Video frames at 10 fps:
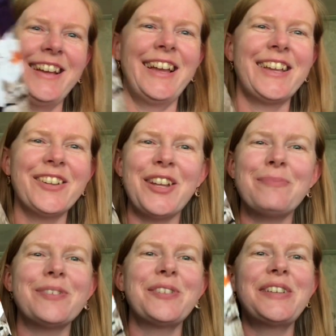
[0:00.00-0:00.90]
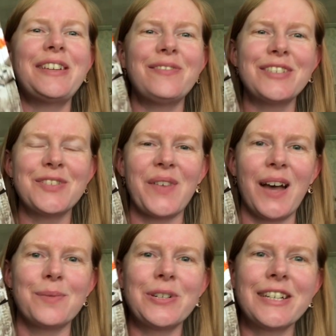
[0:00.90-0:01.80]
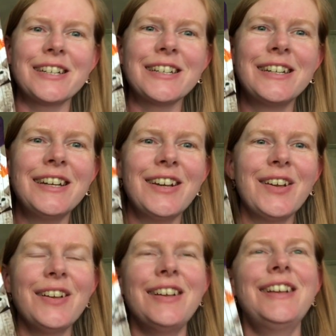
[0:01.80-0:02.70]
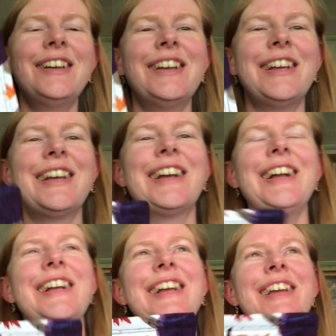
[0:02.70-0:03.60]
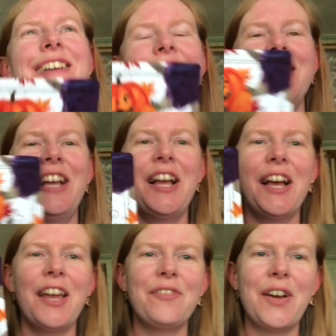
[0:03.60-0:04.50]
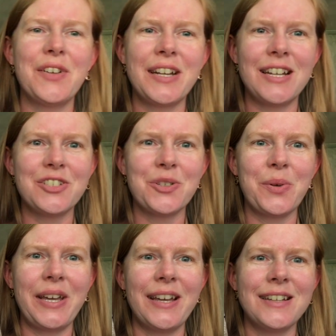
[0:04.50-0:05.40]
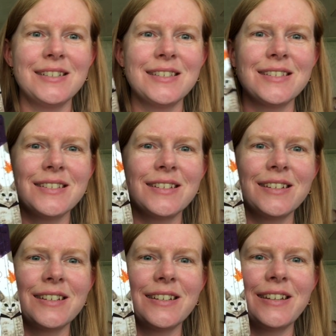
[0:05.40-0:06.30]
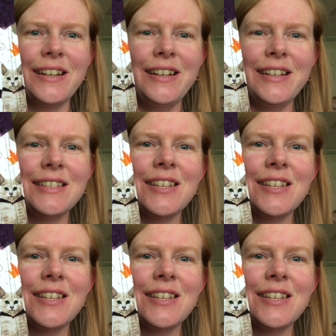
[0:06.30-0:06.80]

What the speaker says: I could not believe this fabric. I found it at Joann's. It is